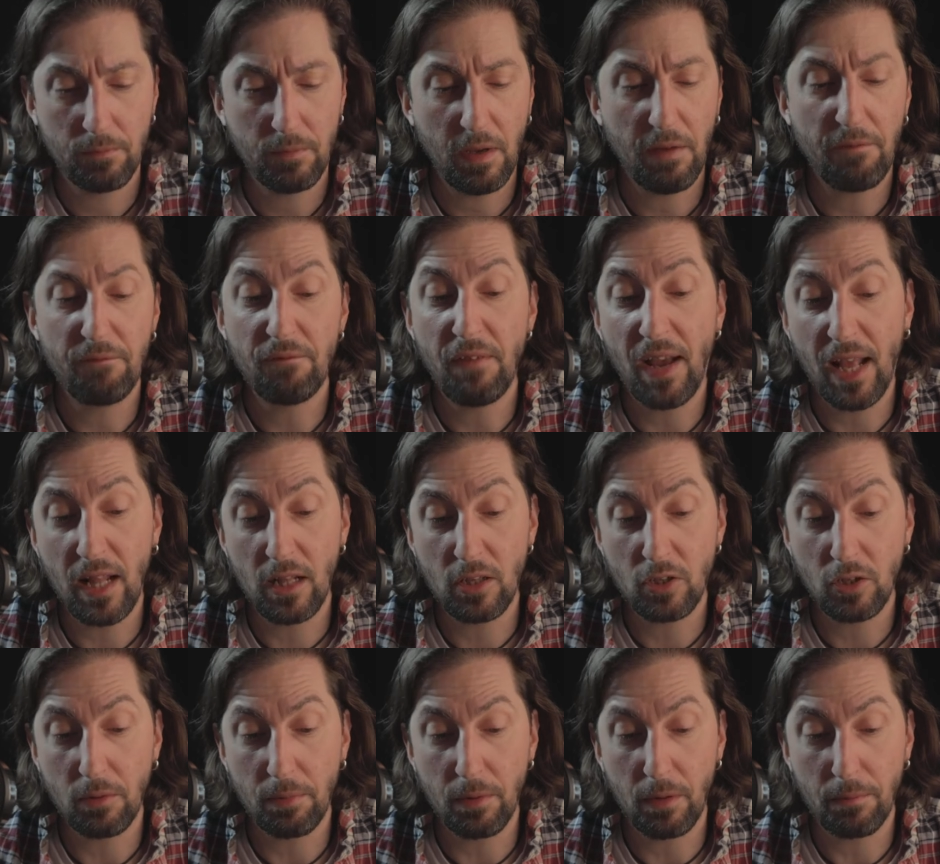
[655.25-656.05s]
a
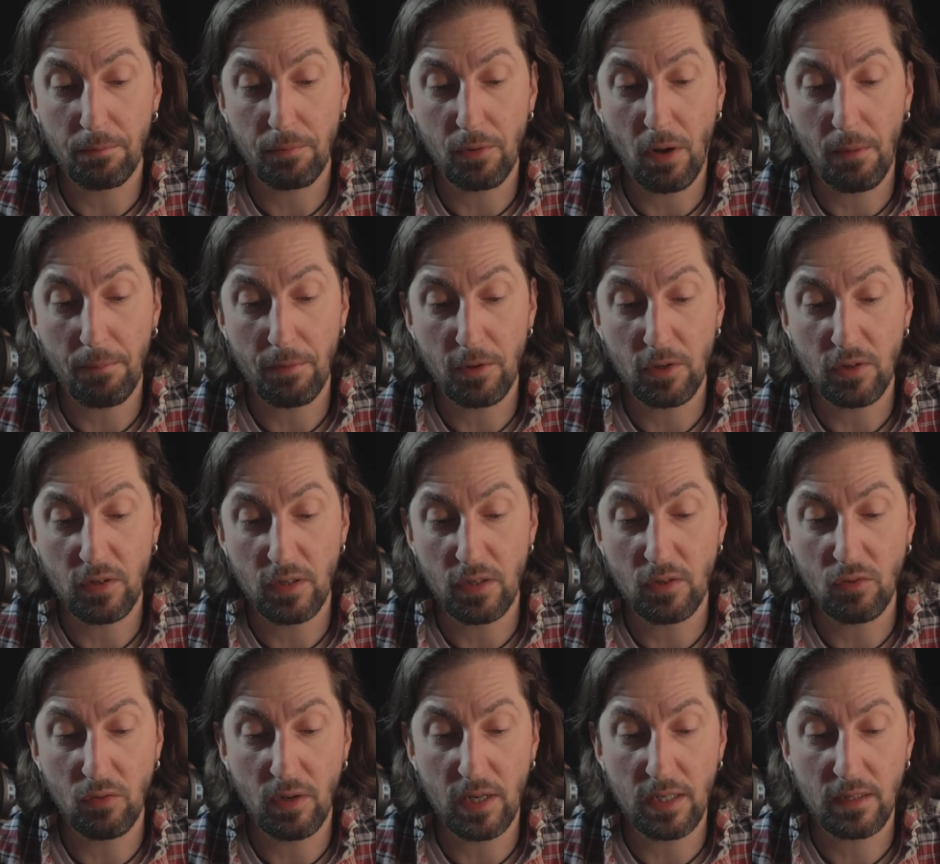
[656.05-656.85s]
valuable
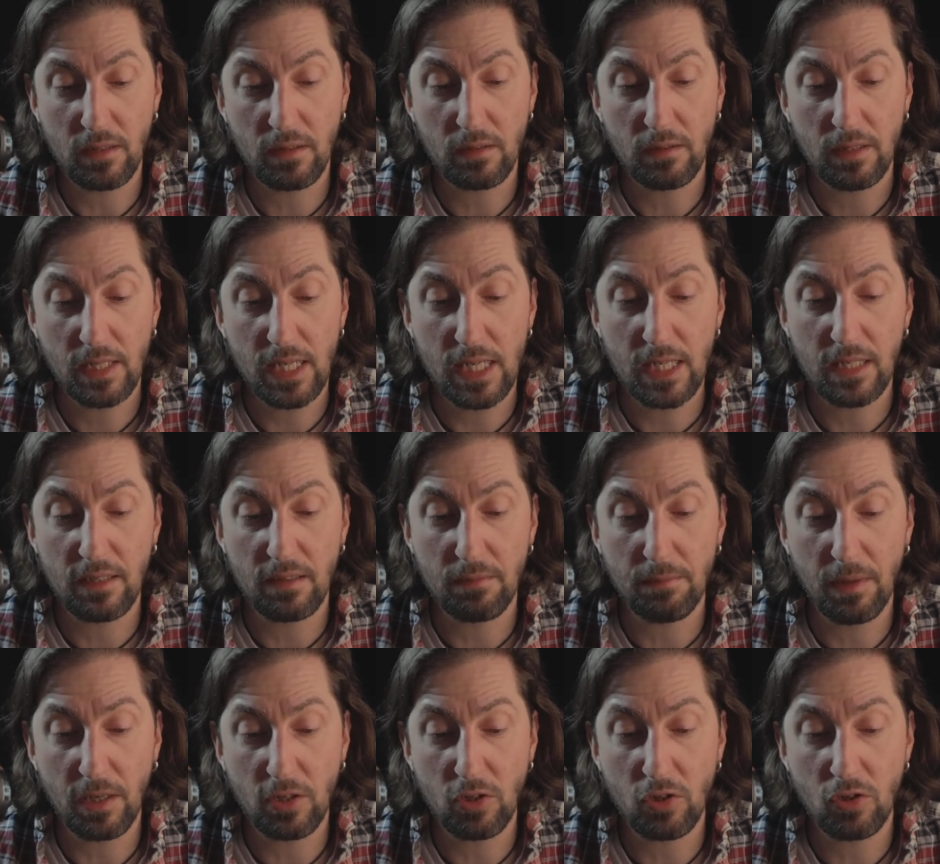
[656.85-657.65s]
property to us,
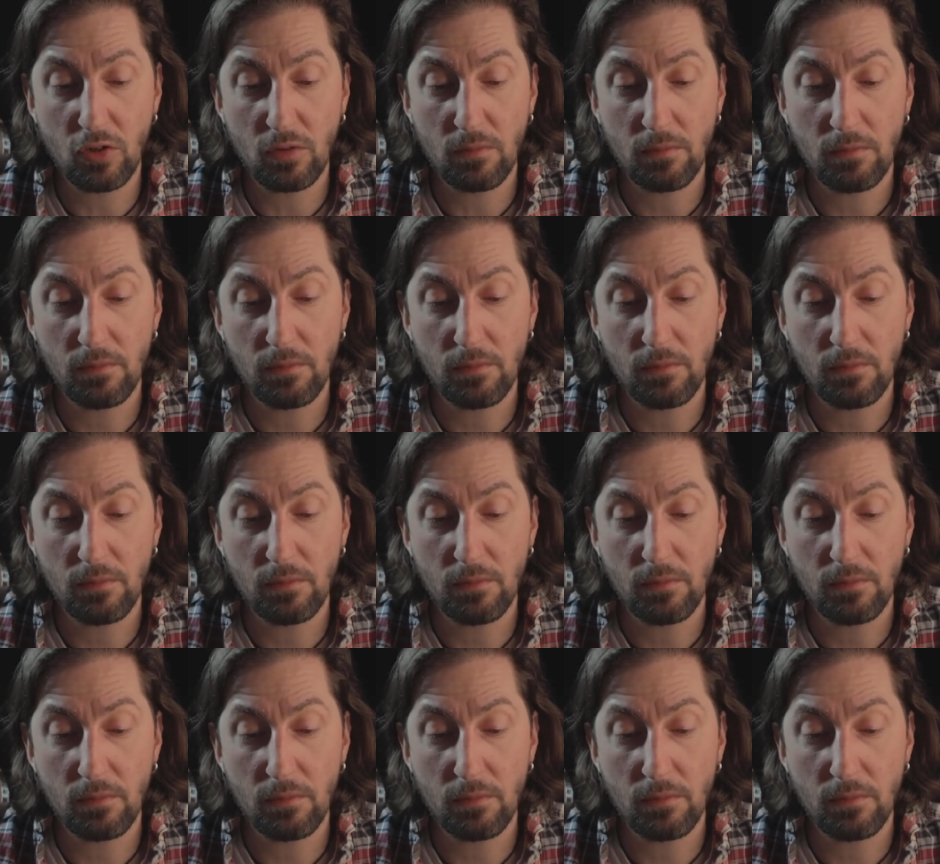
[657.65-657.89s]
inasmuch